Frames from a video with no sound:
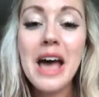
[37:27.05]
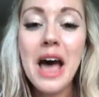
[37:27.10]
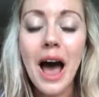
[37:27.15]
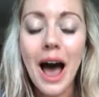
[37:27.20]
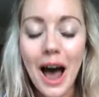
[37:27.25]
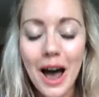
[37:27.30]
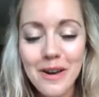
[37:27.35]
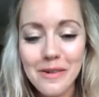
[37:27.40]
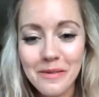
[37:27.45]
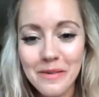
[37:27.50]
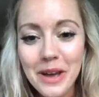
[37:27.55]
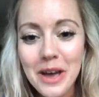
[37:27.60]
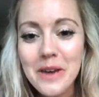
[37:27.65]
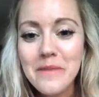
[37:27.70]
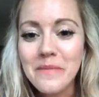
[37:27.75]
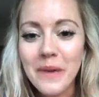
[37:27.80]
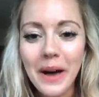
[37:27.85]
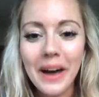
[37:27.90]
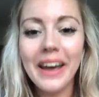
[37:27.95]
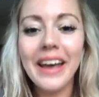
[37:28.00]
But
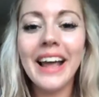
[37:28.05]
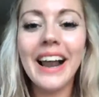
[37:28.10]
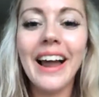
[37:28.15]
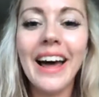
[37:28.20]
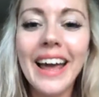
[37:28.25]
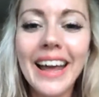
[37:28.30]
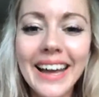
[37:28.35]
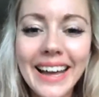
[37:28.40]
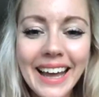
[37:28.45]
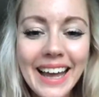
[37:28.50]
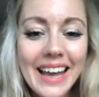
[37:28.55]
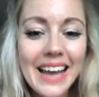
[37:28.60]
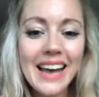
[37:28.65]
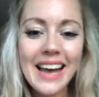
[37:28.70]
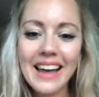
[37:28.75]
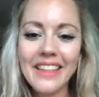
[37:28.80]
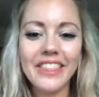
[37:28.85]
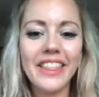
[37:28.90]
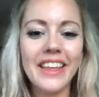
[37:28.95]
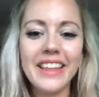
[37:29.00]
like,
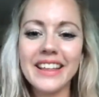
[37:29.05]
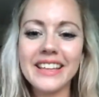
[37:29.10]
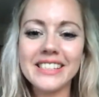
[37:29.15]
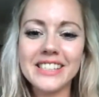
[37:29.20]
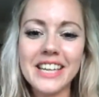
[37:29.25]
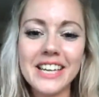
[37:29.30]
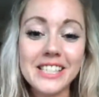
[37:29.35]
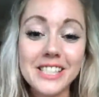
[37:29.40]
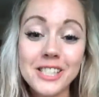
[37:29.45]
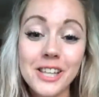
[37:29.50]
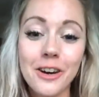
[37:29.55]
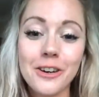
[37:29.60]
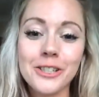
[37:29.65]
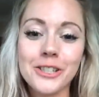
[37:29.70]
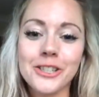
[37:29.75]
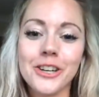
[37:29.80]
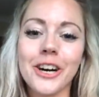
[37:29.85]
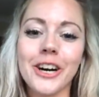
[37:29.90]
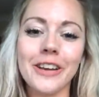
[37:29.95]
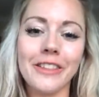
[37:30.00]
it's so
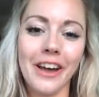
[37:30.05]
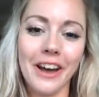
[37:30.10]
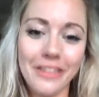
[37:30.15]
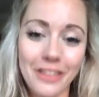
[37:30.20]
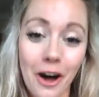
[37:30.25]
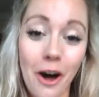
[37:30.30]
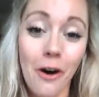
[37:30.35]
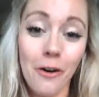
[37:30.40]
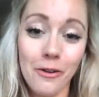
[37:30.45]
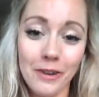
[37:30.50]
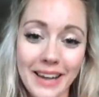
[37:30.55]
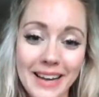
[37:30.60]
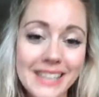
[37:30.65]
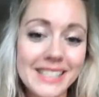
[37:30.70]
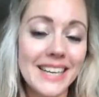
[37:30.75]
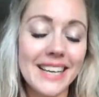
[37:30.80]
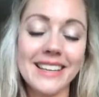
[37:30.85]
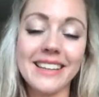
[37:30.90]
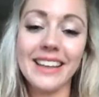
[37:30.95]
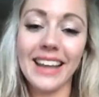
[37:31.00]
true. Like, the whole
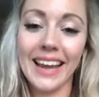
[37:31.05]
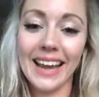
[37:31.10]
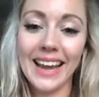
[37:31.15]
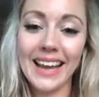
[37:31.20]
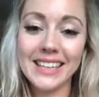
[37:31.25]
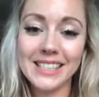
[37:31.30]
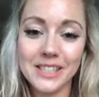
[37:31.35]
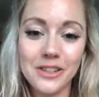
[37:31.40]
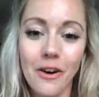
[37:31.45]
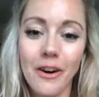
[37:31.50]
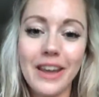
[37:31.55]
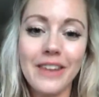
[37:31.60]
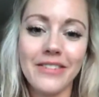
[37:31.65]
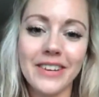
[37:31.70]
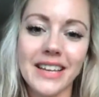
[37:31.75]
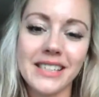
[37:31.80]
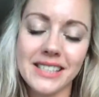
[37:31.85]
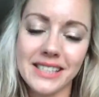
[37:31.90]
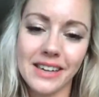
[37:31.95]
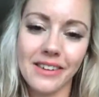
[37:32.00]
LinkedIn thing, it's not even
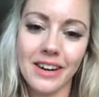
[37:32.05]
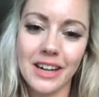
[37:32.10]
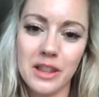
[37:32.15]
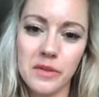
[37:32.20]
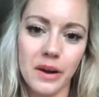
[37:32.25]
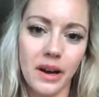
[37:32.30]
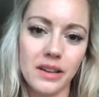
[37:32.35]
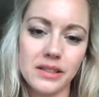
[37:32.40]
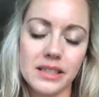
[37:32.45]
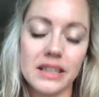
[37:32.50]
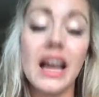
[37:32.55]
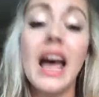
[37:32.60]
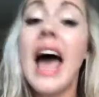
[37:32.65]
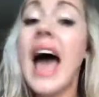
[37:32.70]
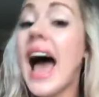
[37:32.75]
necessarily the person.